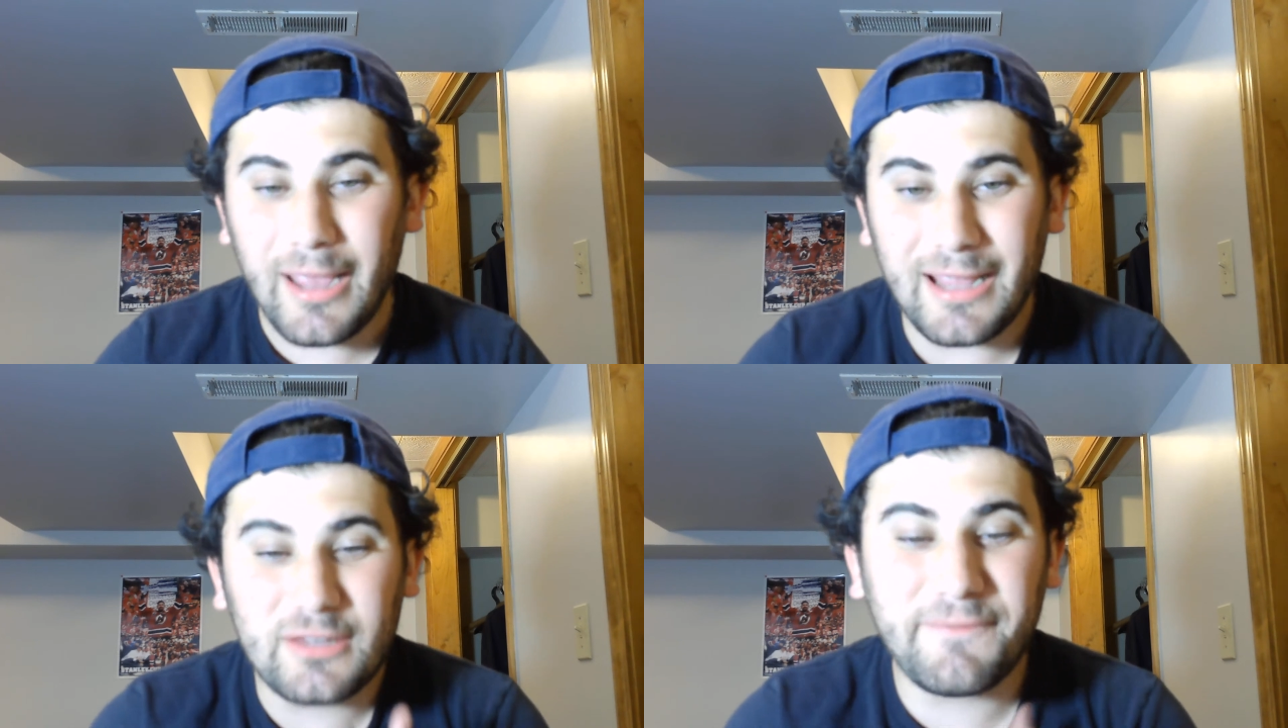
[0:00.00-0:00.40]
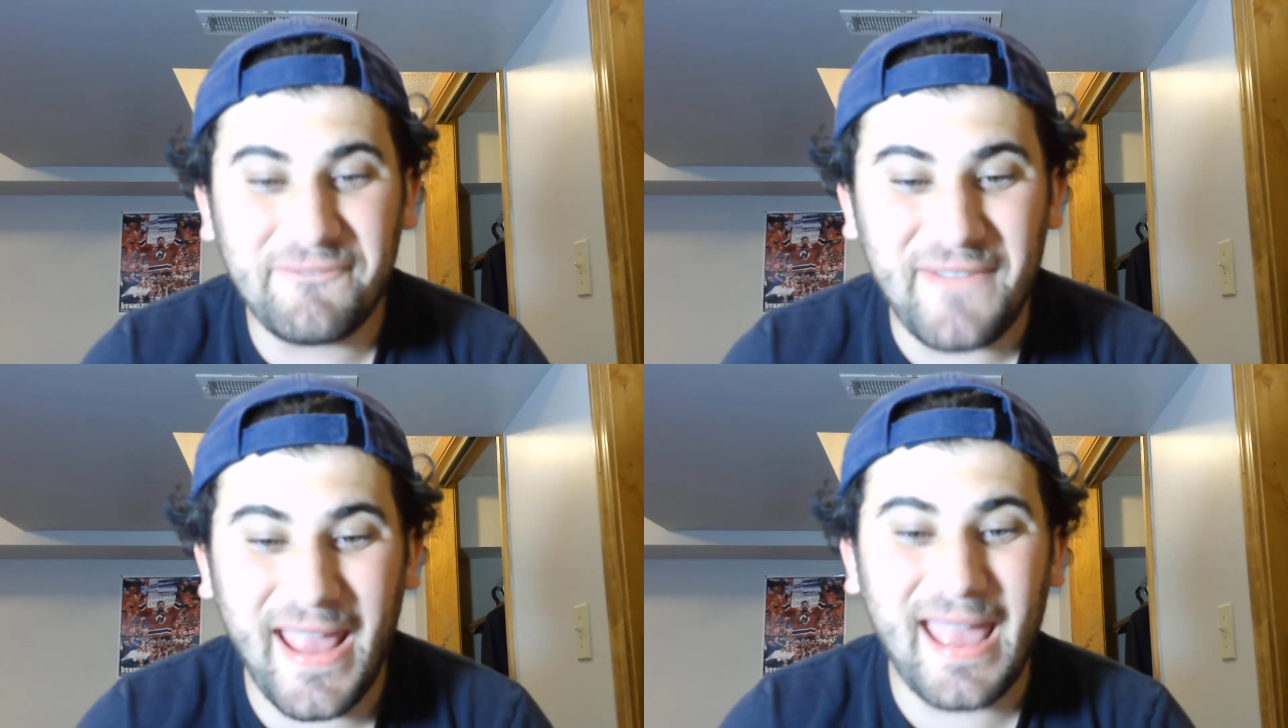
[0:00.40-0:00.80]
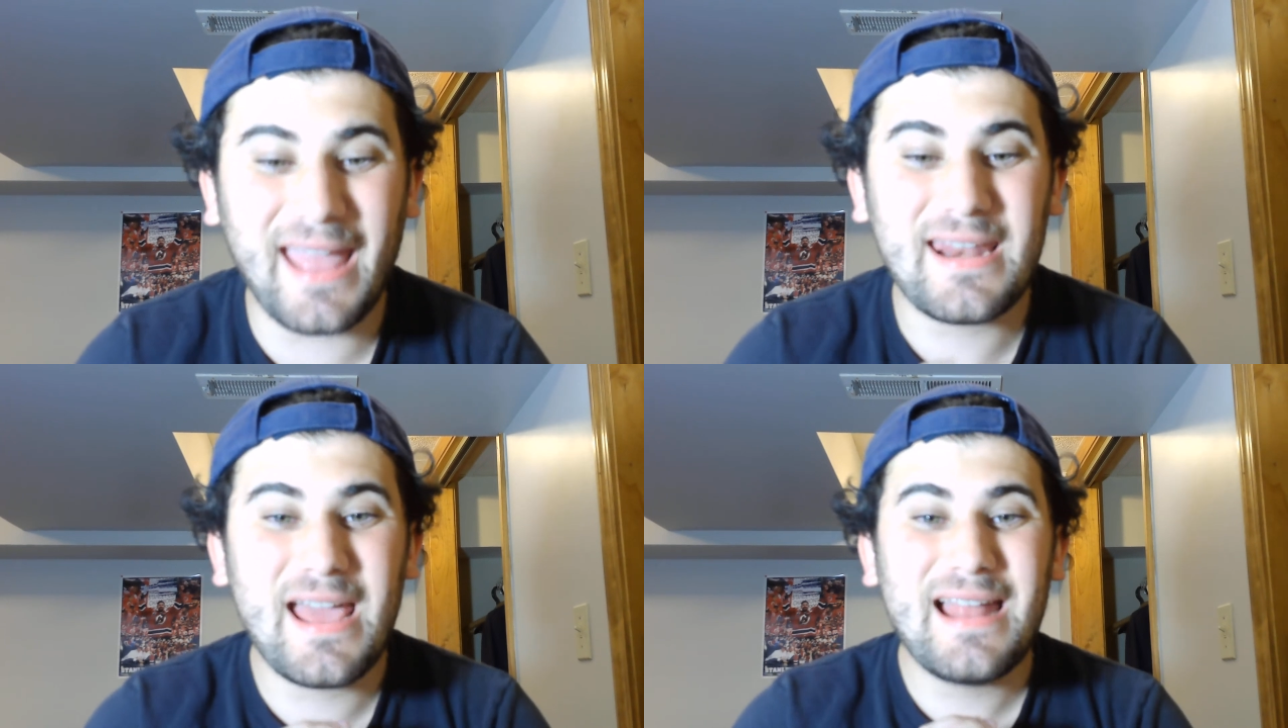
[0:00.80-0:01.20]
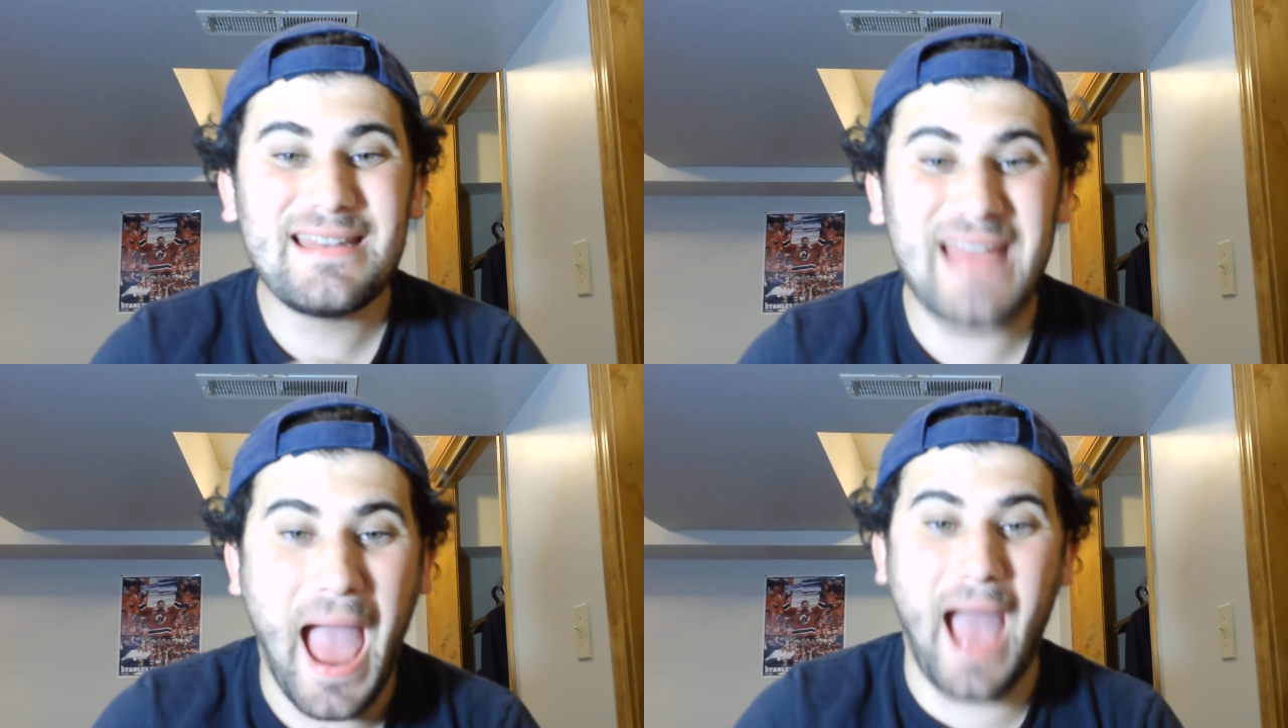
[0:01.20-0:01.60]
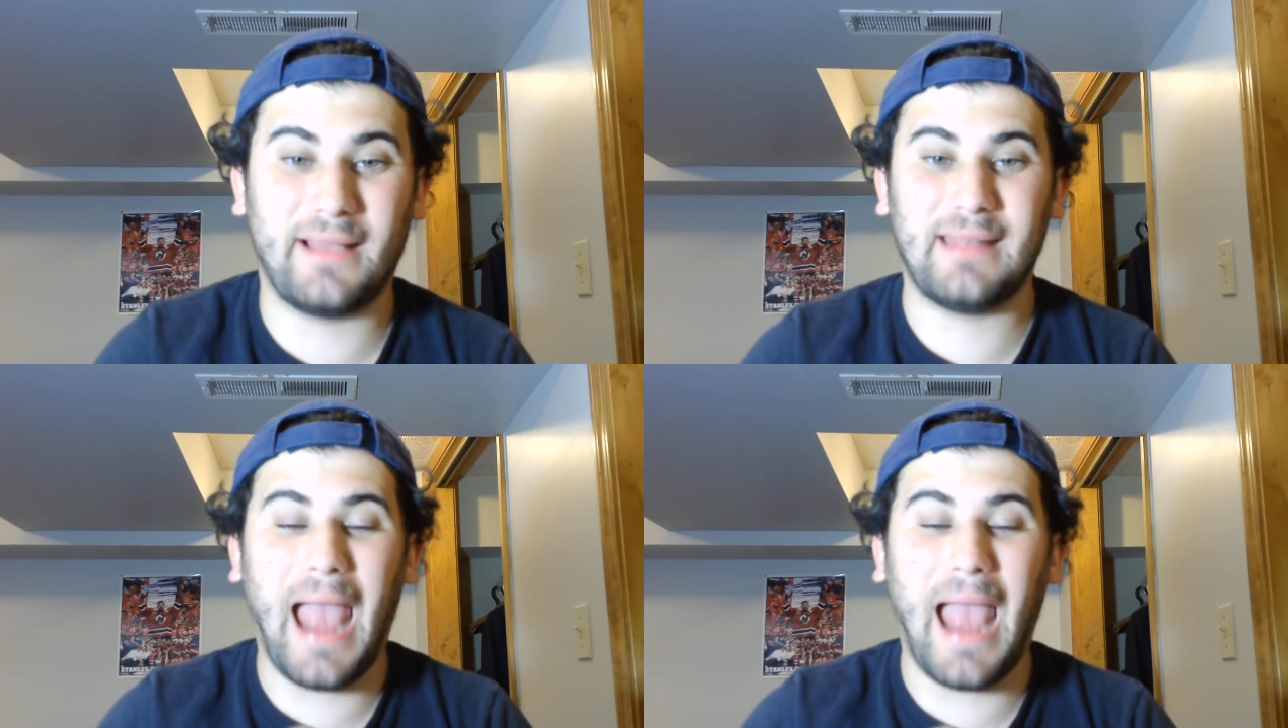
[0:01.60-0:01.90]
It's fantastic.